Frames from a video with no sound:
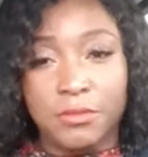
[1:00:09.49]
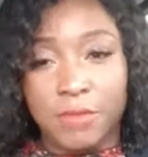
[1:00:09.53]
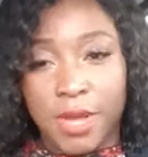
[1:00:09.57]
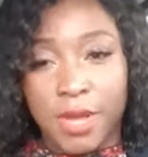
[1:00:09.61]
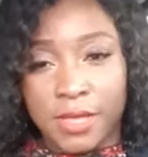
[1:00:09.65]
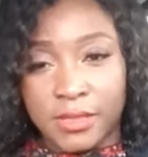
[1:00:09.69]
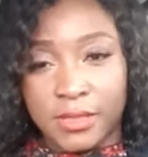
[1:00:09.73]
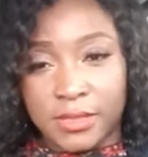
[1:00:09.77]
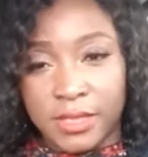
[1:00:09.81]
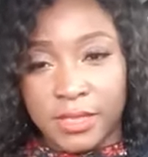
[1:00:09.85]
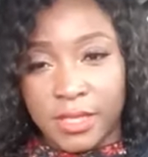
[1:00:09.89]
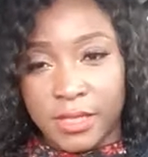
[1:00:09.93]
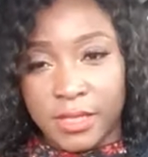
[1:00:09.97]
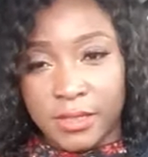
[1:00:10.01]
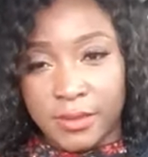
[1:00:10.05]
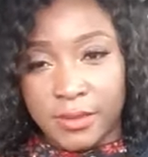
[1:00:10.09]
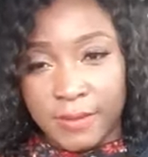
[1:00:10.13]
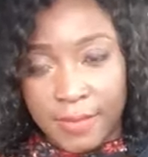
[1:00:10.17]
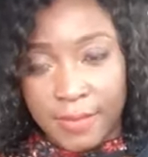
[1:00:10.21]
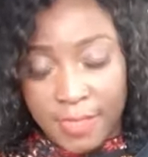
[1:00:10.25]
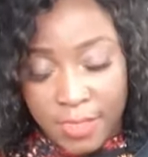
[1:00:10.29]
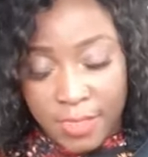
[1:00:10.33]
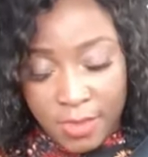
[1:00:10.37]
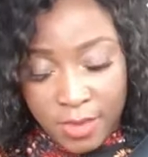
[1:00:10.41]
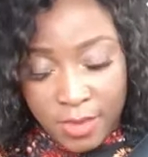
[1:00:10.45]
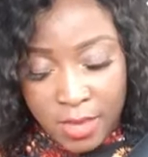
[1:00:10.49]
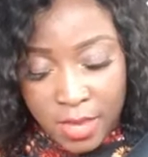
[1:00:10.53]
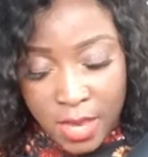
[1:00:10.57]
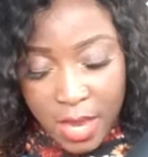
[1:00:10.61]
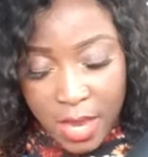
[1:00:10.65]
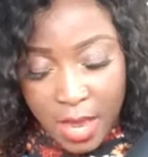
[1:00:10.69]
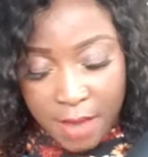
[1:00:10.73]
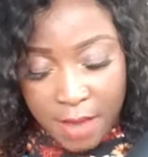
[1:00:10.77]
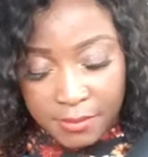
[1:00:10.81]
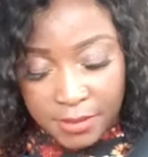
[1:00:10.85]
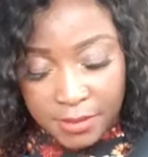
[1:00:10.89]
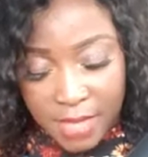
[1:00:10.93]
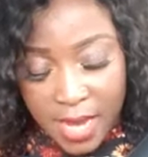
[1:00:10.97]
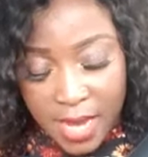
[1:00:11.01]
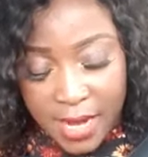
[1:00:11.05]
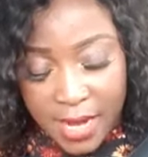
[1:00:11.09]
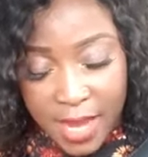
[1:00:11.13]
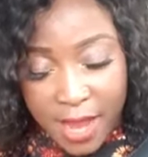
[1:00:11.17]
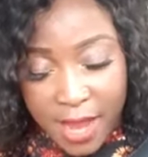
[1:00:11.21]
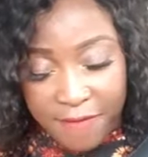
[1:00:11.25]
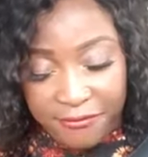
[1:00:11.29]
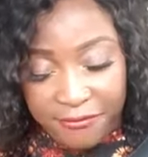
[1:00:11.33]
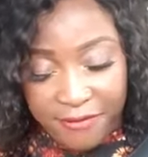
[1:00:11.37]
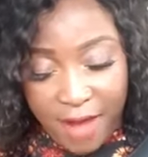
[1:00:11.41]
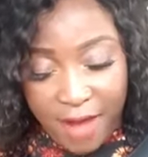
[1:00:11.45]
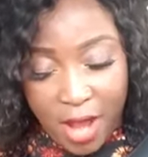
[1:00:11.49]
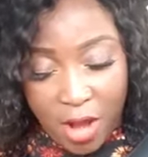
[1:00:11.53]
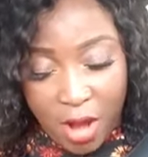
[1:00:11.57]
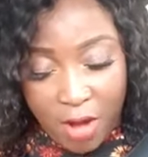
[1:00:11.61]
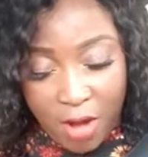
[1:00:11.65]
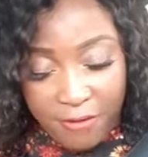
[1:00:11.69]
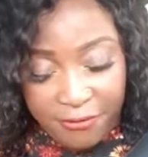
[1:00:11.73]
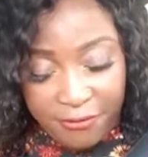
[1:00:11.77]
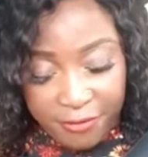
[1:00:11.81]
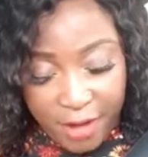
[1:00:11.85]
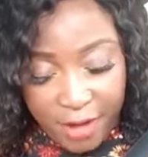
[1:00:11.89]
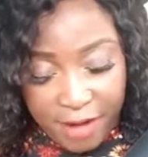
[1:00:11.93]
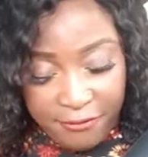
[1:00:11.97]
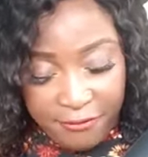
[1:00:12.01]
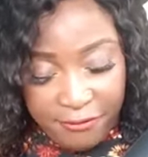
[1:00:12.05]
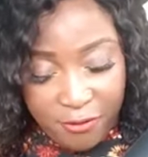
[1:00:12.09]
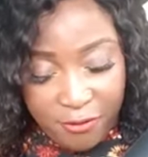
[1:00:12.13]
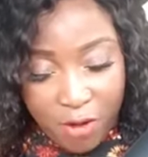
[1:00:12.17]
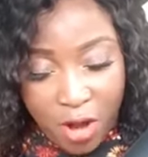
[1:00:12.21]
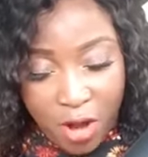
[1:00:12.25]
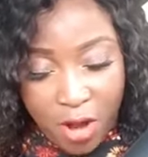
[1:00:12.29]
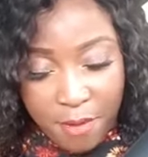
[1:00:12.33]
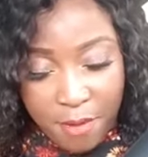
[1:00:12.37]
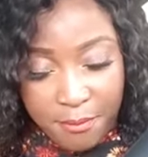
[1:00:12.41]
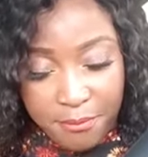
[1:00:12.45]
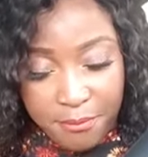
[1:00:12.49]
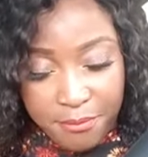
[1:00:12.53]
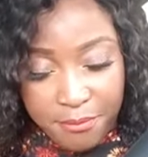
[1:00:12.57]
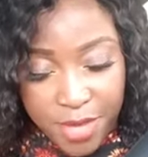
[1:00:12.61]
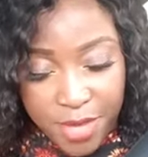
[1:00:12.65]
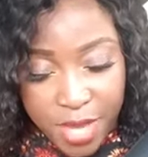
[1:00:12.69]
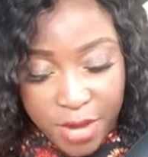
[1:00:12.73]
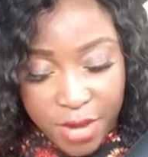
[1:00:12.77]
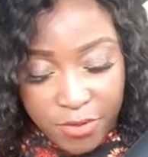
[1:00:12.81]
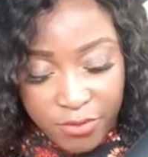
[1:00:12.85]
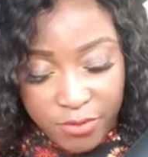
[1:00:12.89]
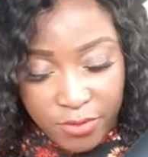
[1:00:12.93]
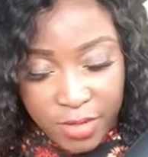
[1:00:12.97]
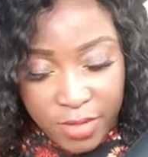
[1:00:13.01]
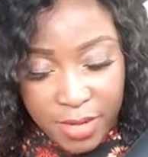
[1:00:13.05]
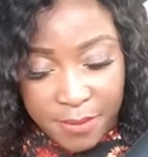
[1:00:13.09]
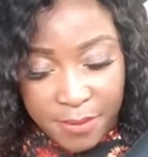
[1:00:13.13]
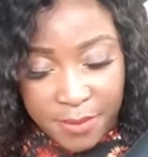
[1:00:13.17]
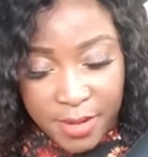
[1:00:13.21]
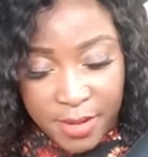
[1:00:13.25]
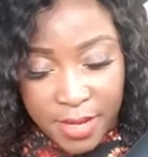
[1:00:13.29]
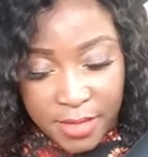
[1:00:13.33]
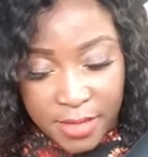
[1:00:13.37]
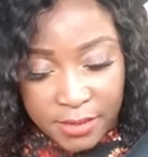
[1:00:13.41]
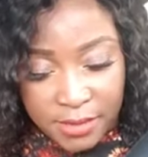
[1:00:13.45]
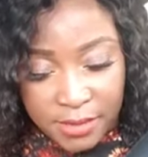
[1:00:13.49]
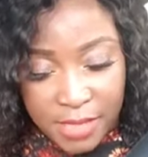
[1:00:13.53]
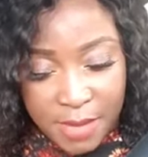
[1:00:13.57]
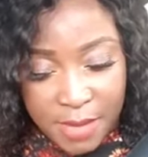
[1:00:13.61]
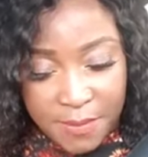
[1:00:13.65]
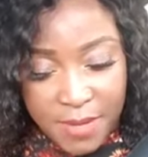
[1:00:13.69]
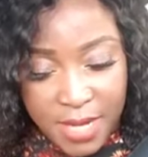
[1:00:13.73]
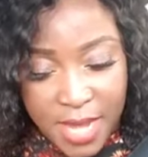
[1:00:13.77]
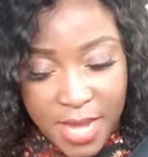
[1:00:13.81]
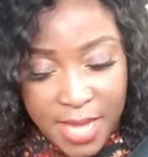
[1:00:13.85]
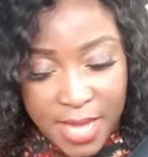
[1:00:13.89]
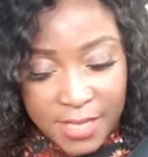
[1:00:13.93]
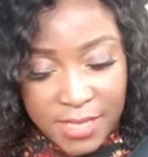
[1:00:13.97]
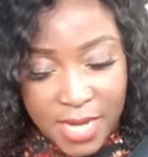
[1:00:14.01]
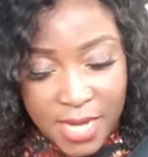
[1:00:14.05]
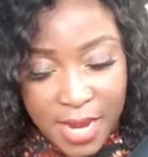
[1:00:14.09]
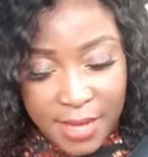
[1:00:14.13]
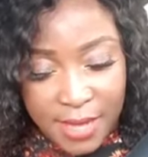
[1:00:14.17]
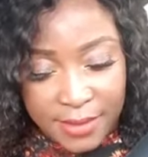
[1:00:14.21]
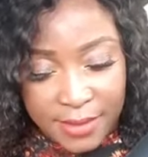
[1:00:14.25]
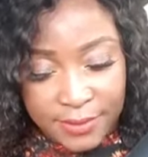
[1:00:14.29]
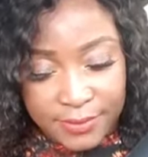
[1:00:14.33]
Mate. I'm sorry, I'm afraid for me, and Nunemi and Sabineja.